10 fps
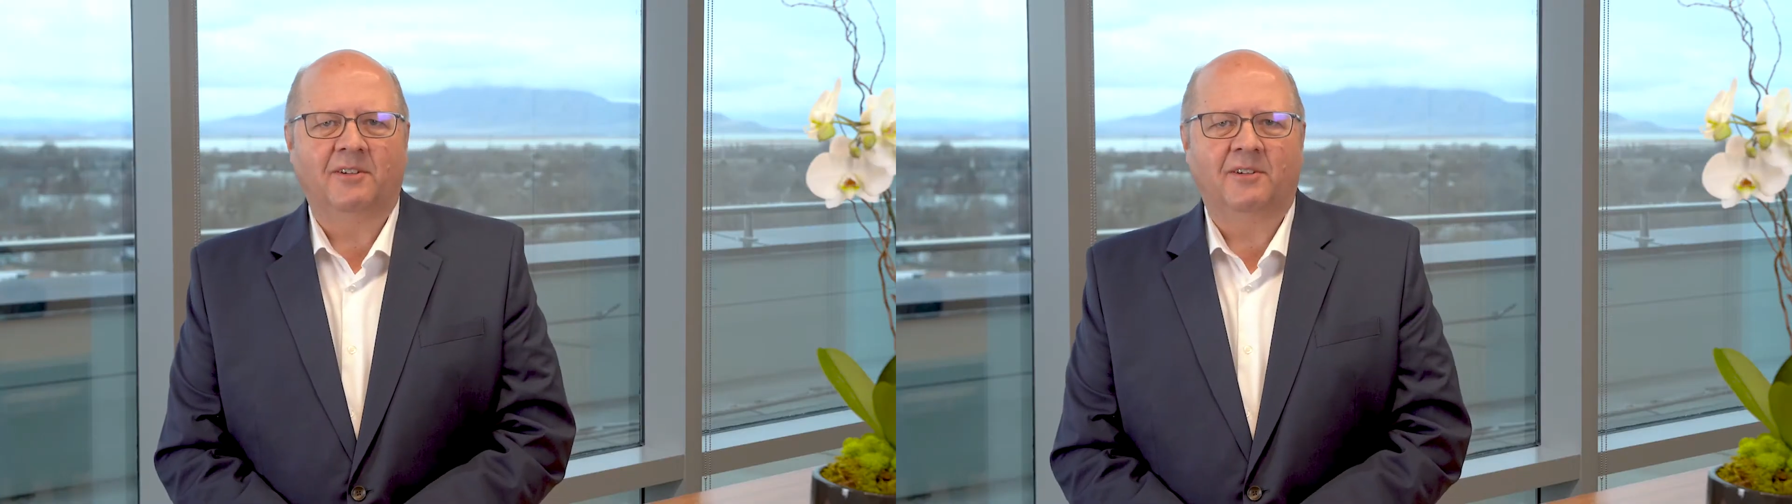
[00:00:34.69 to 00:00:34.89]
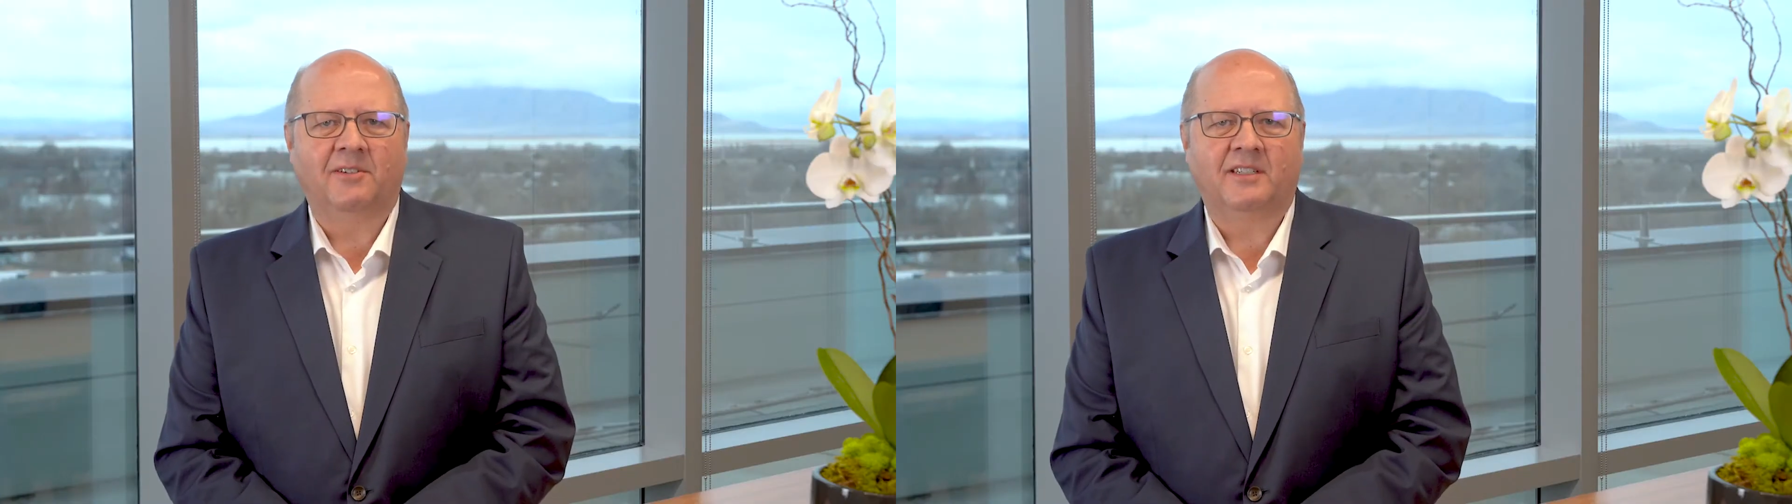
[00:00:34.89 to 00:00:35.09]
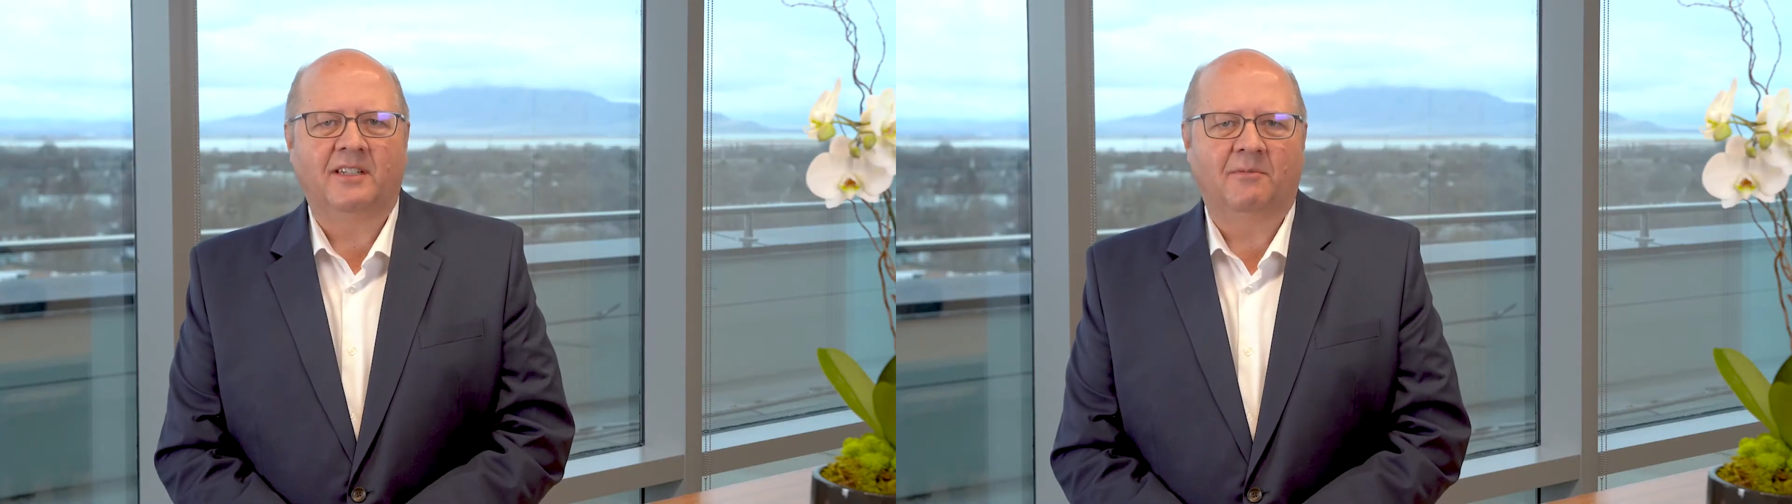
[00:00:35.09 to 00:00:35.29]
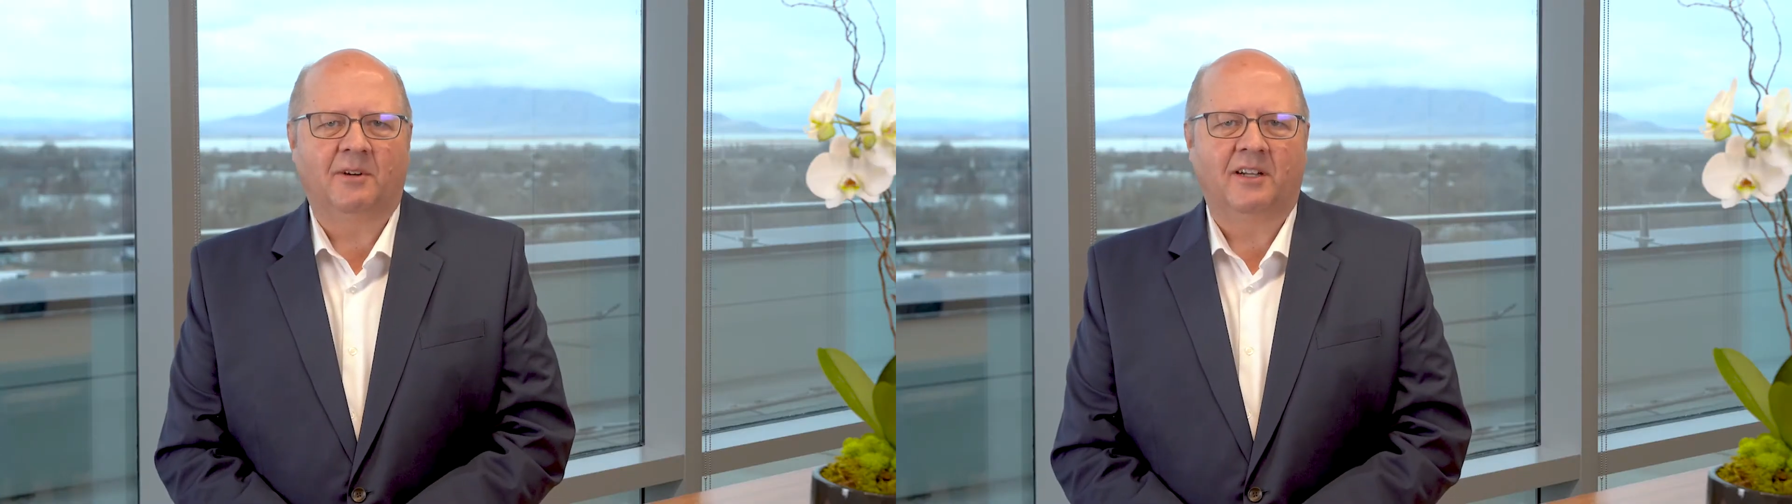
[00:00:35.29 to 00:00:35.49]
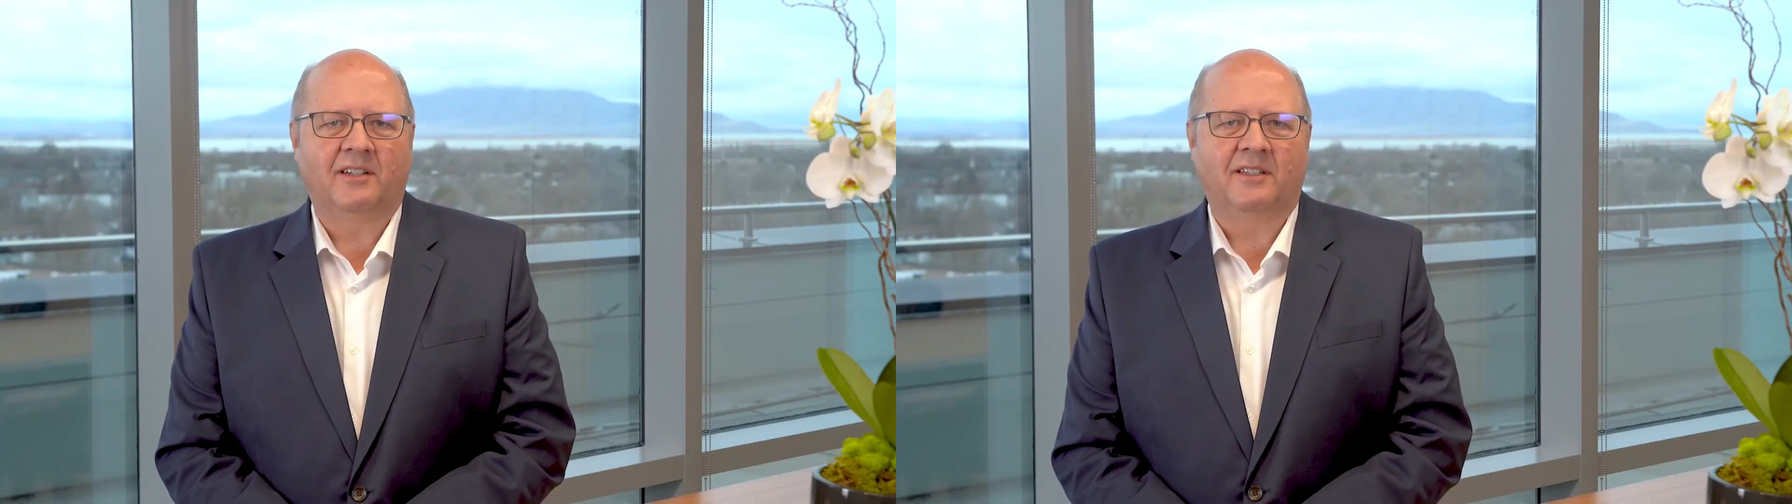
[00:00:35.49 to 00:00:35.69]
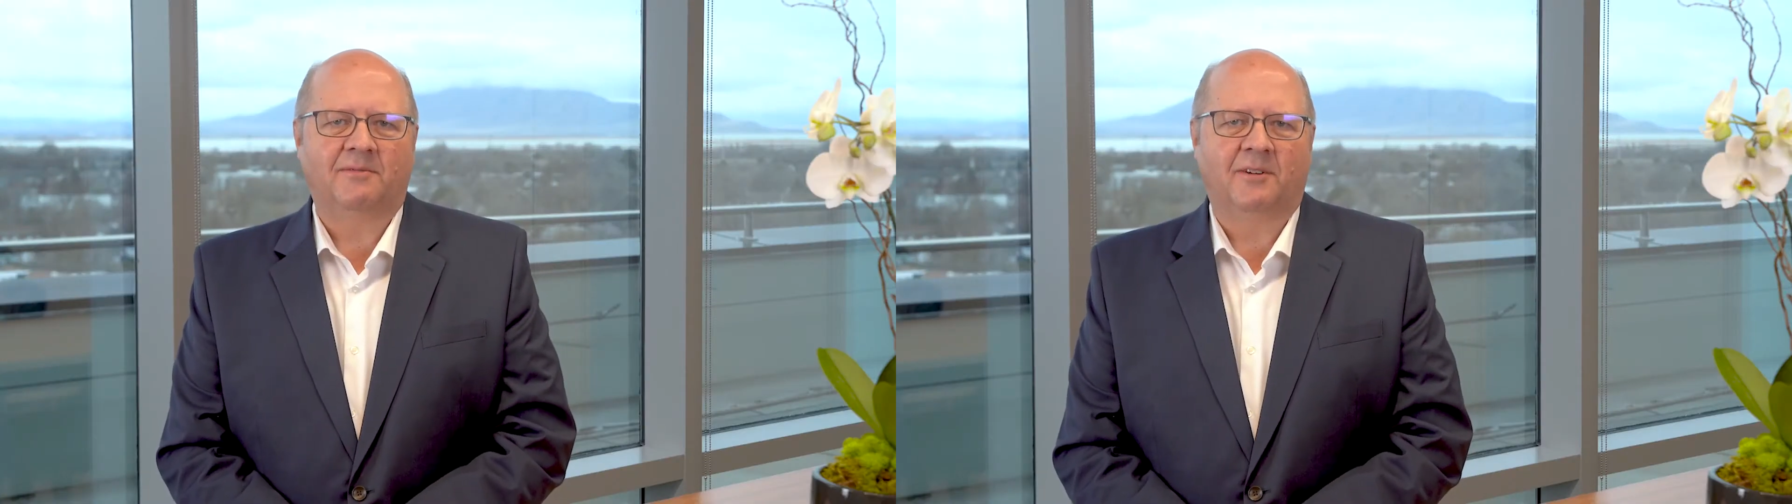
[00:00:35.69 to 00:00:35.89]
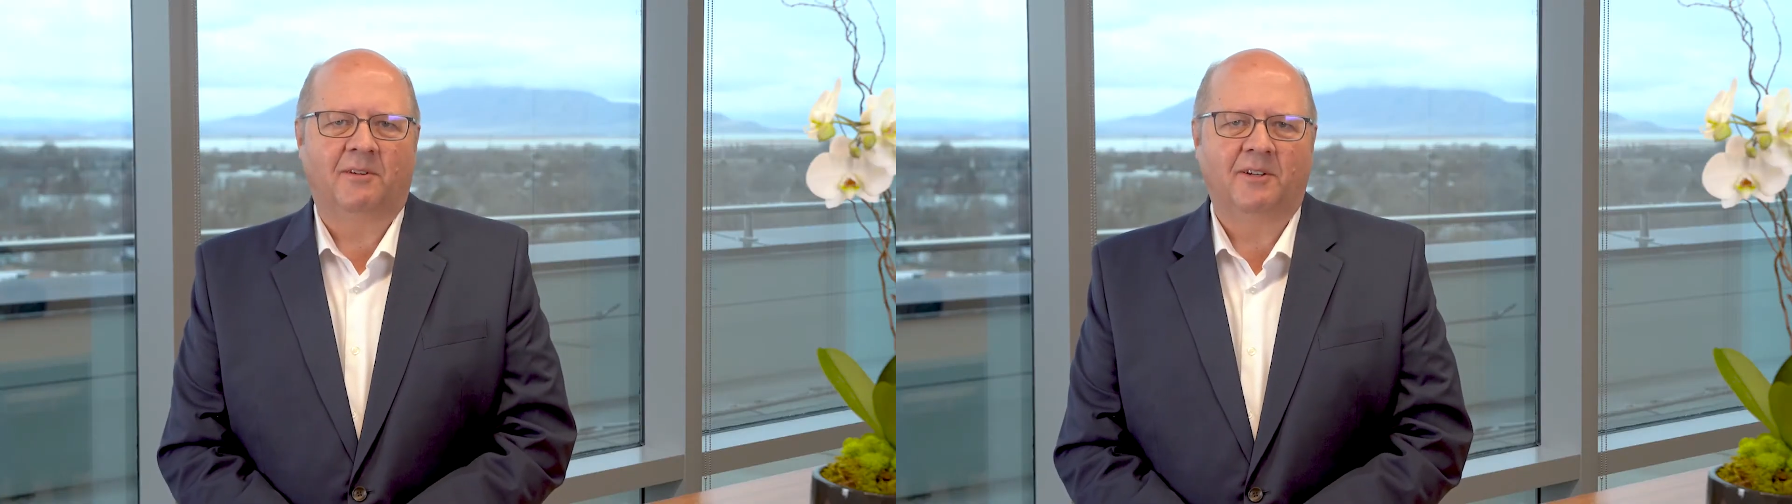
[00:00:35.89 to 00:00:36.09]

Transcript: of nutrition and wellness for